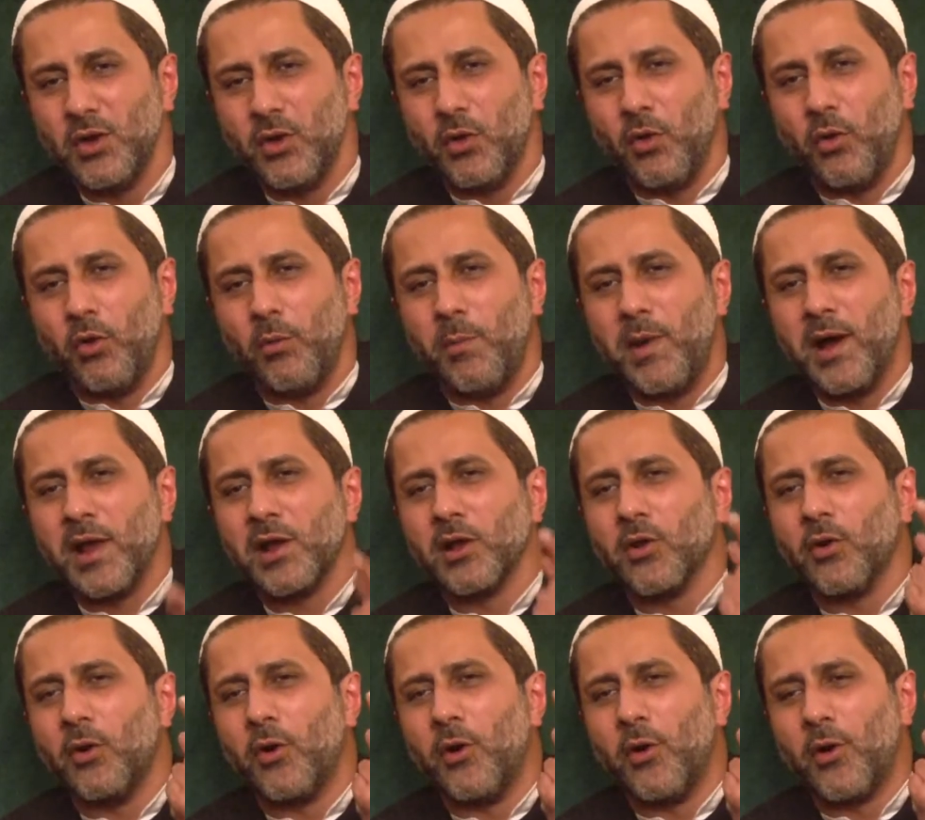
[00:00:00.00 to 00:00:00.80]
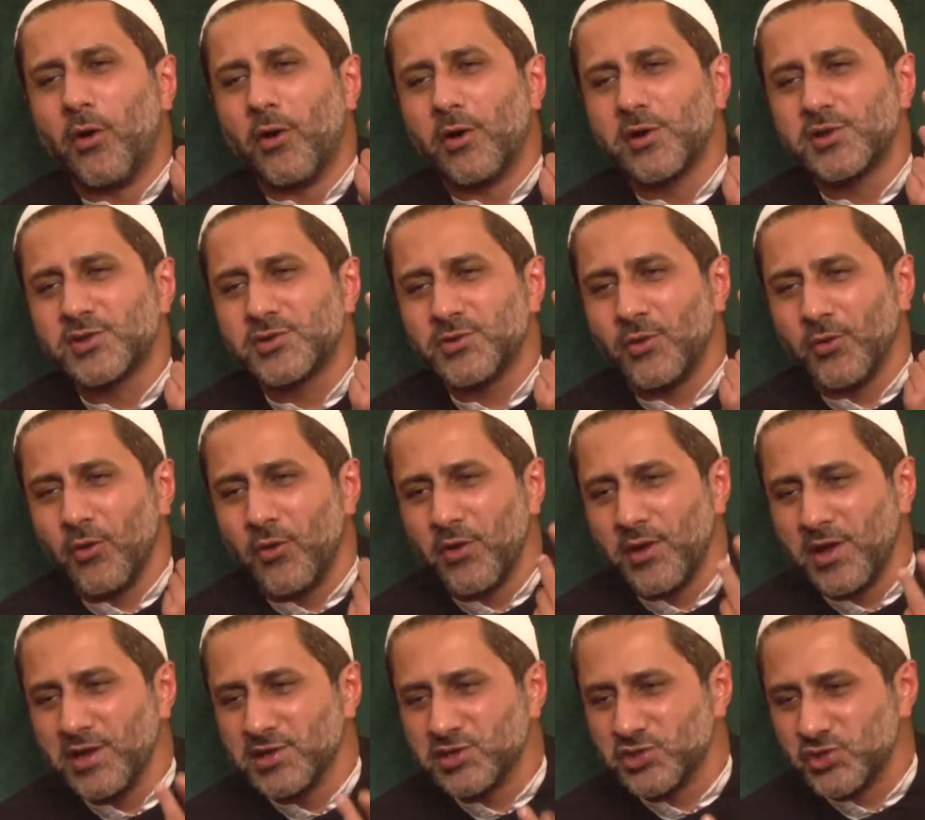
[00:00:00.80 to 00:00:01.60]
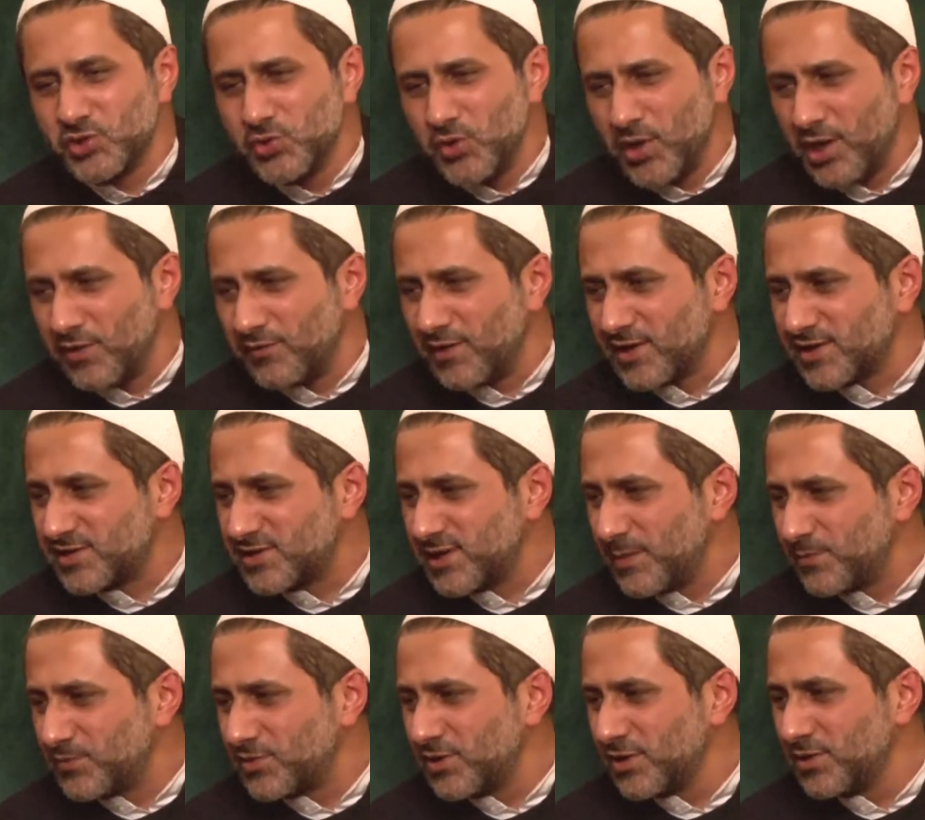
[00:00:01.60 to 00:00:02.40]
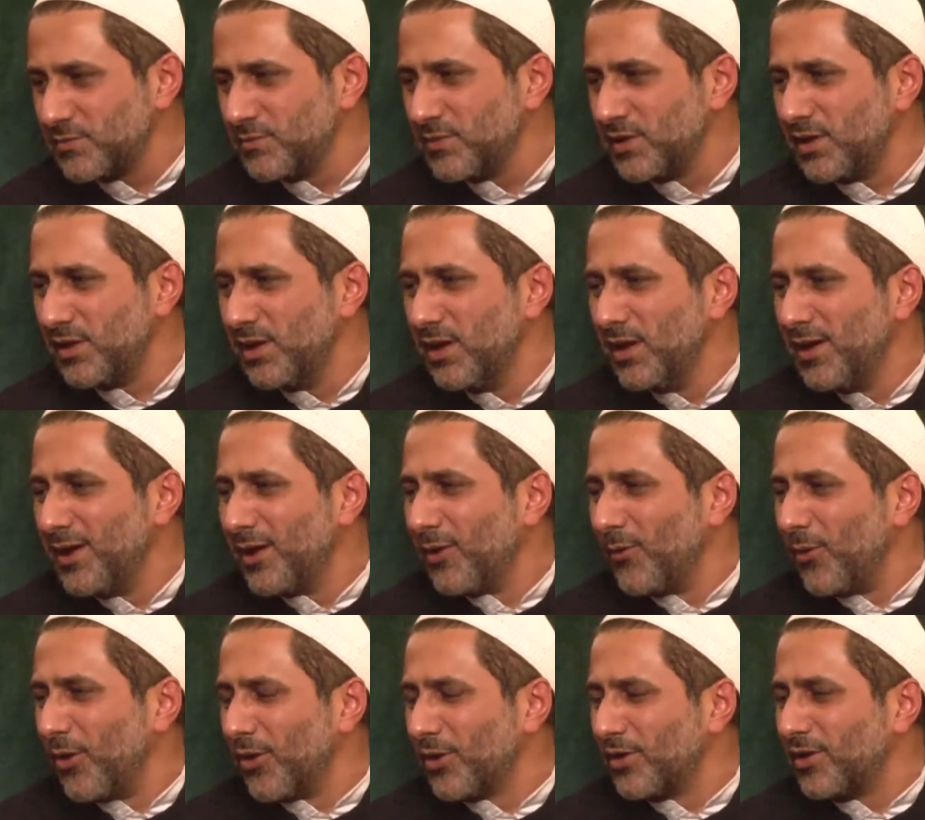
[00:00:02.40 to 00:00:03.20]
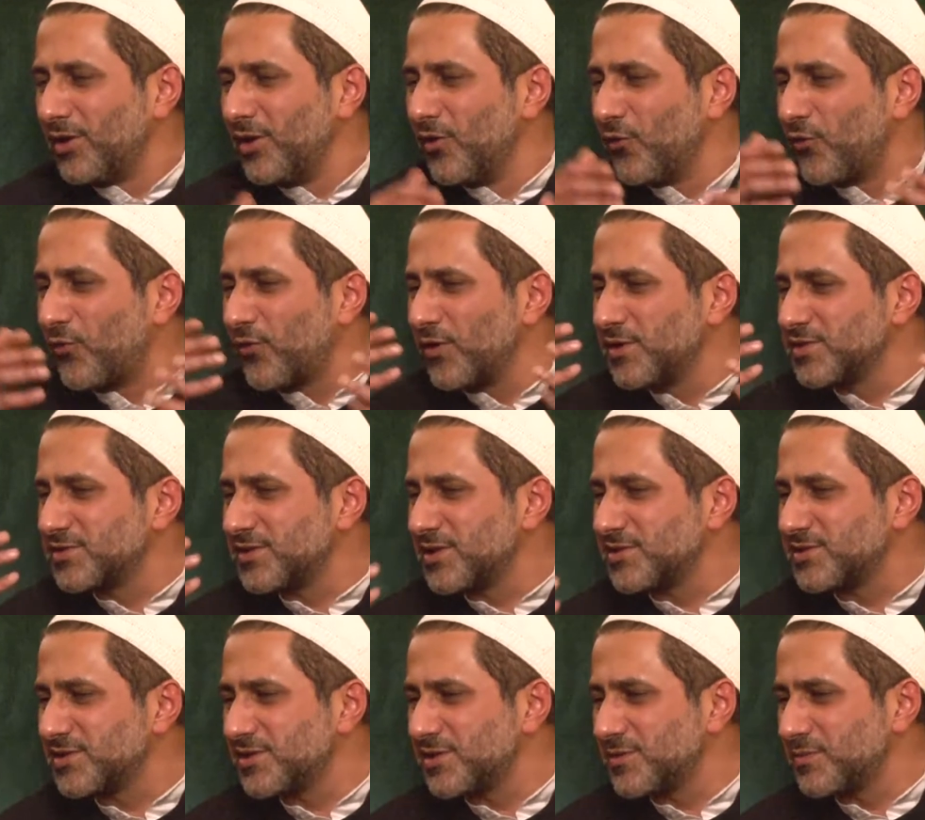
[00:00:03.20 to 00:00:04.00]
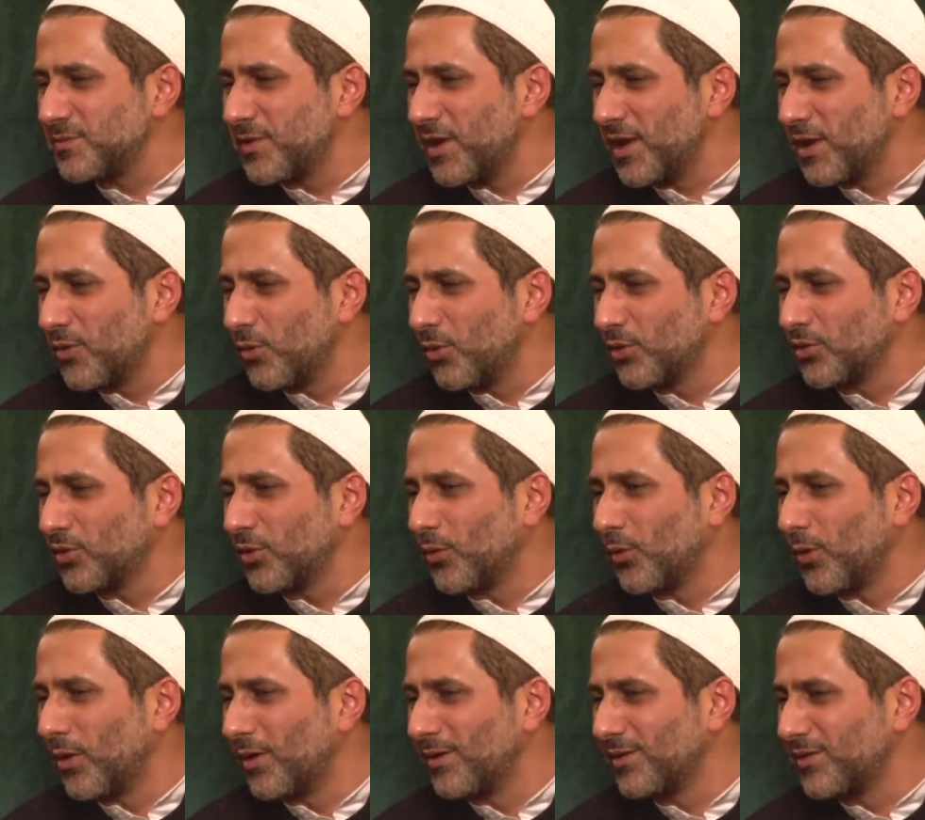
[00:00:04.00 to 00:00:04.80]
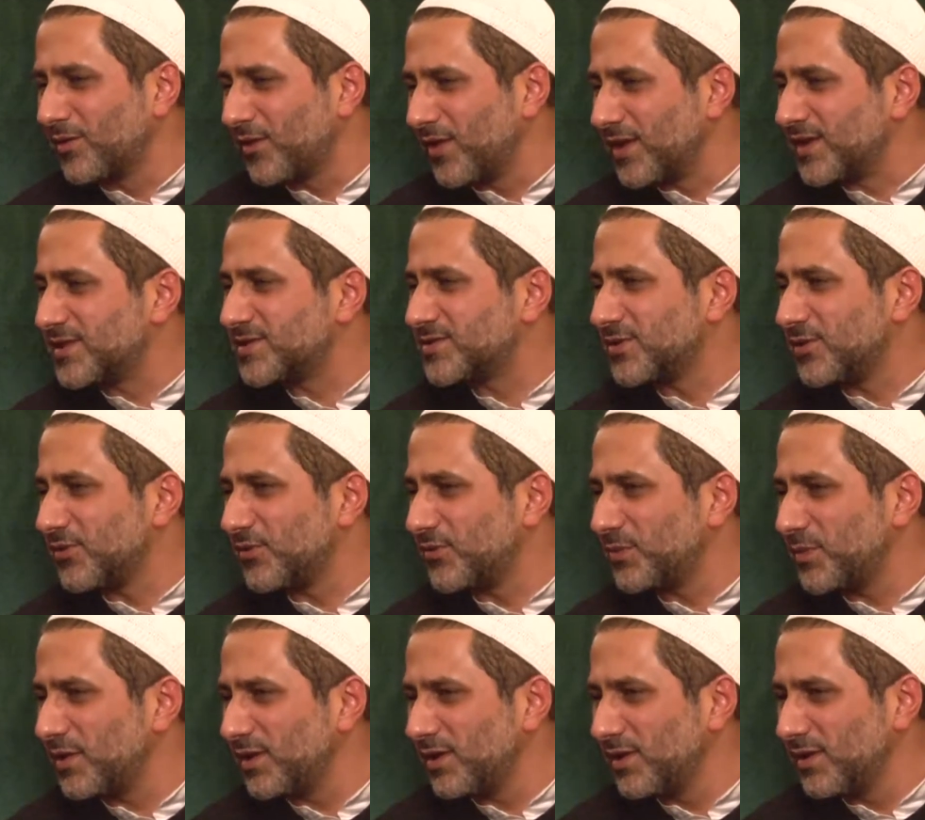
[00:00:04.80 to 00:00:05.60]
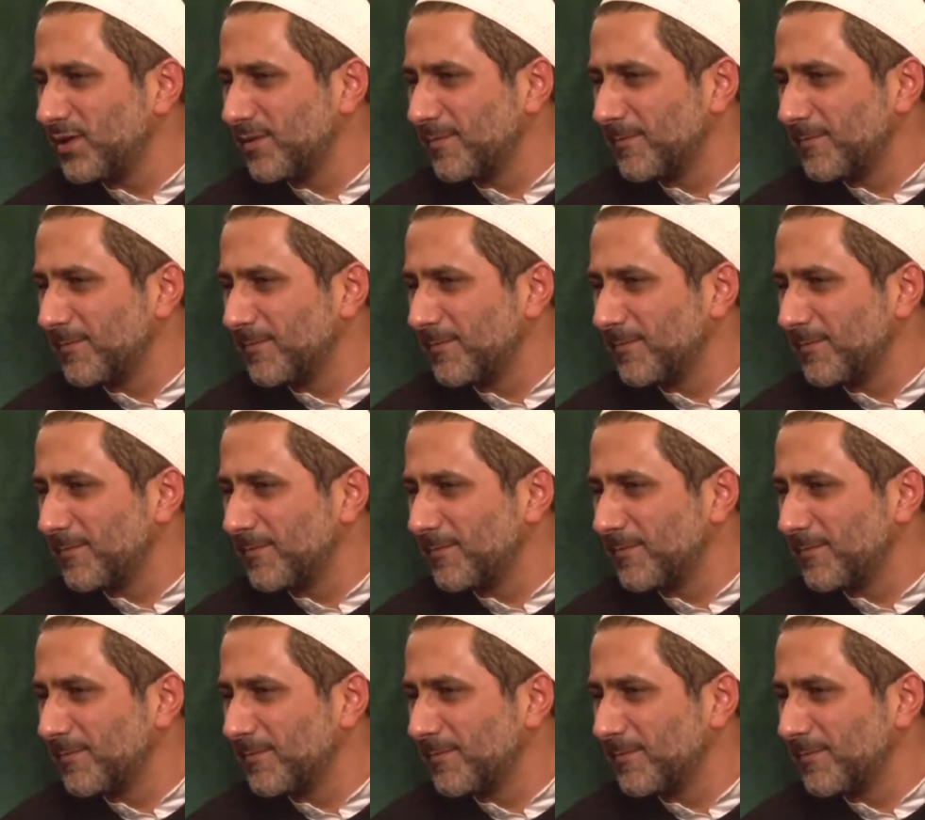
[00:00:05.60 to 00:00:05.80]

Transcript: O oh, my Lord, so long as you have accepted me, what difference does it make what the world thinks of me?